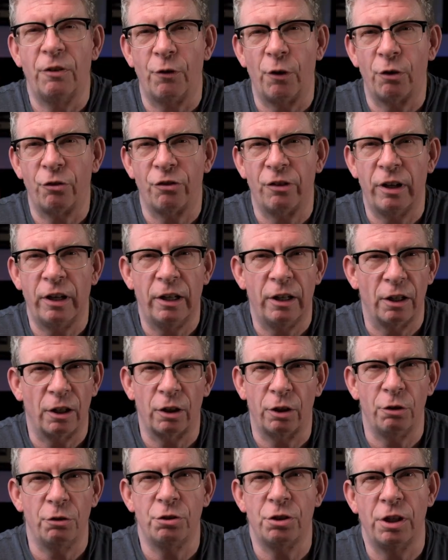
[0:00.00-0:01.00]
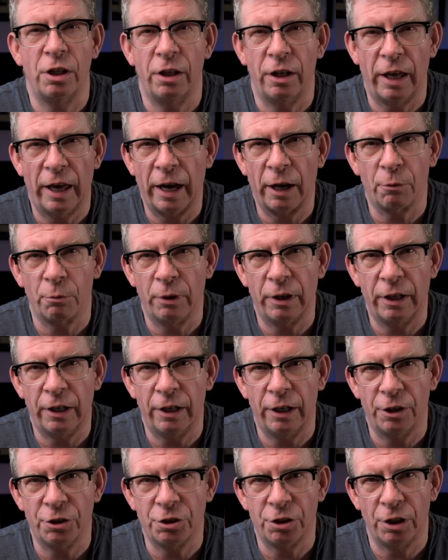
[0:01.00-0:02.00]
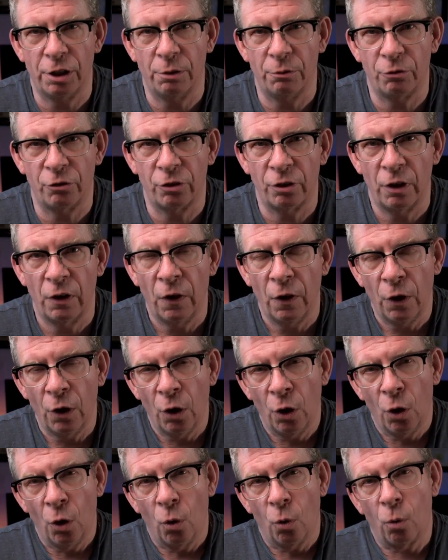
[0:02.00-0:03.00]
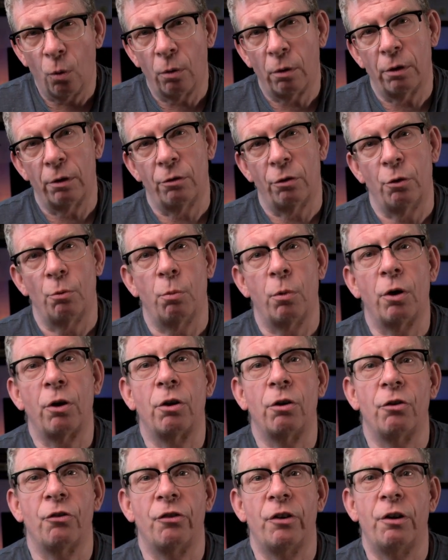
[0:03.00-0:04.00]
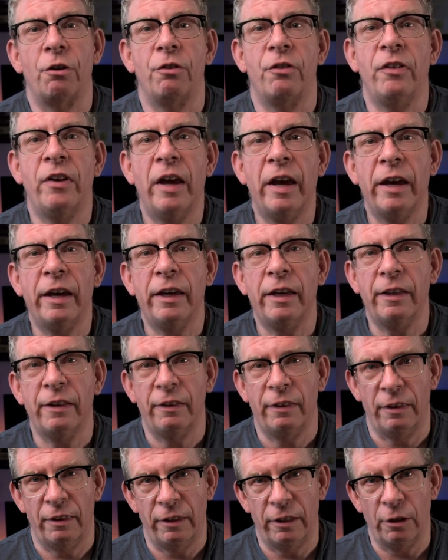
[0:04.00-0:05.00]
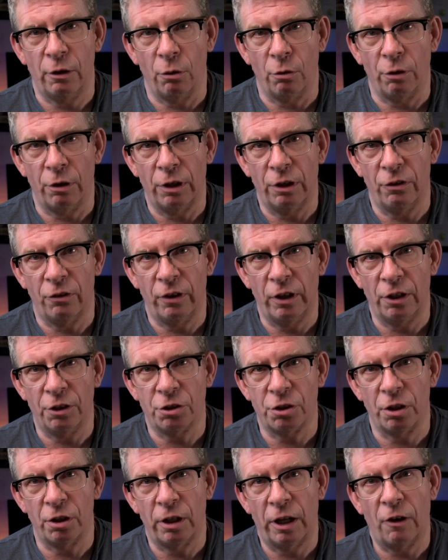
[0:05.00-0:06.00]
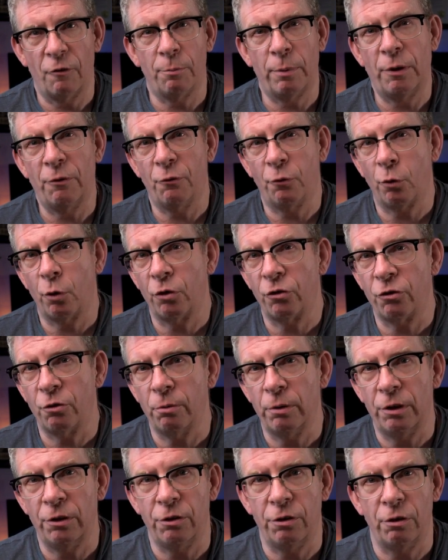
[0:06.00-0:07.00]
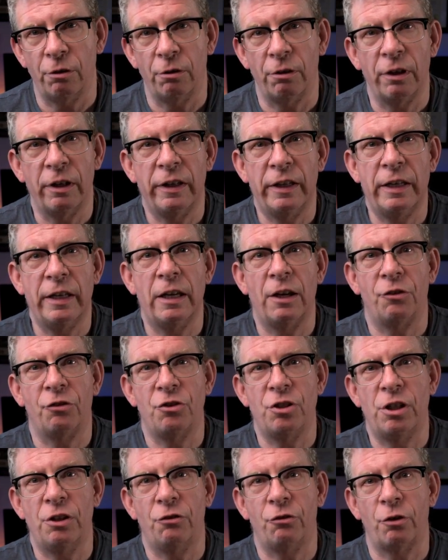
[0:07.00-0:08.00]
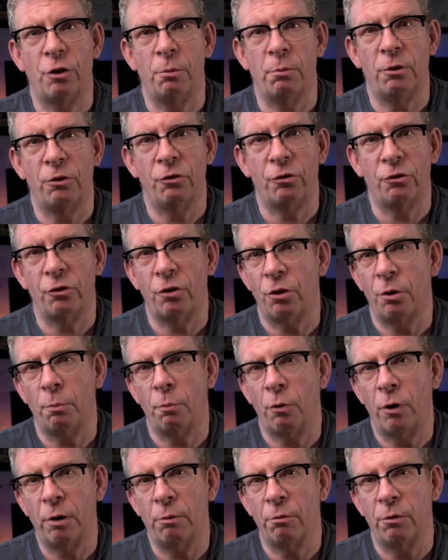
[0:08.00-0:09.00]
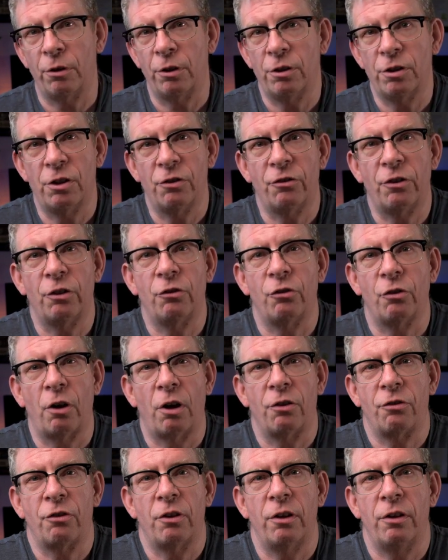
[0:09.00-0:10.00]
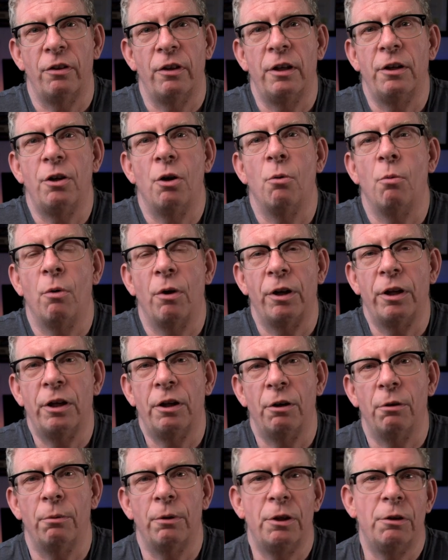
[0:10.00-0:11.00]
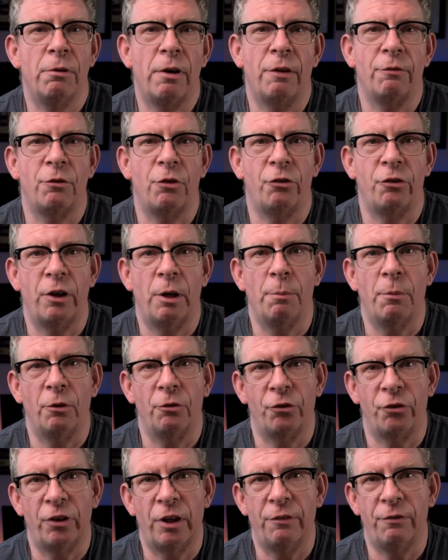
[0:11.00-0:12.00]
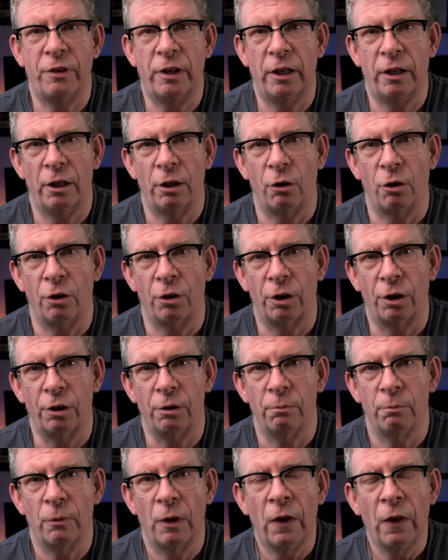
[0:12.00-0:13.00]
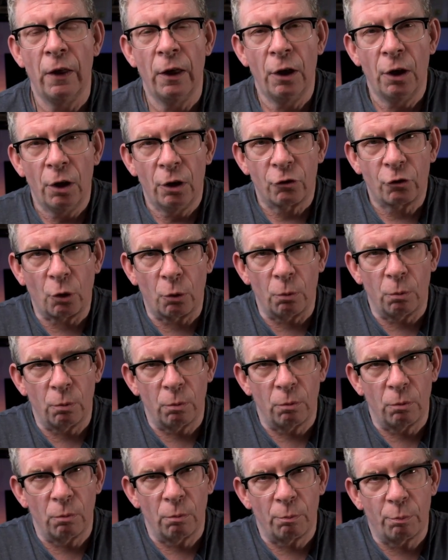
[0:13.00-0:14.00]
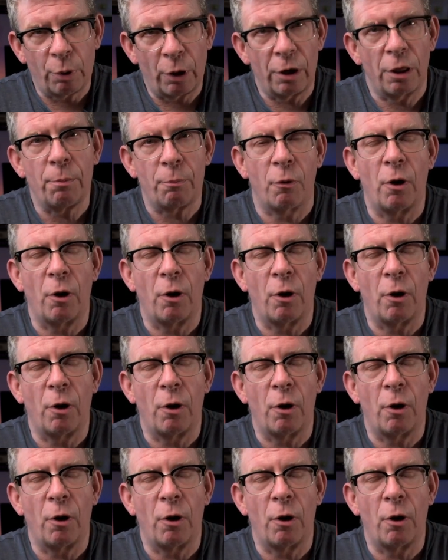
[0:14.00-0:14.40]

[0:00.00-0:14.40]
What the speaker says: diversity, inclusion, and equity initiatives, or the workers that are taking the orientation have been forced to endure ESG sermons to the point where they're just exhausted and they don't want to hear what you have to say about safety any longer. So part of the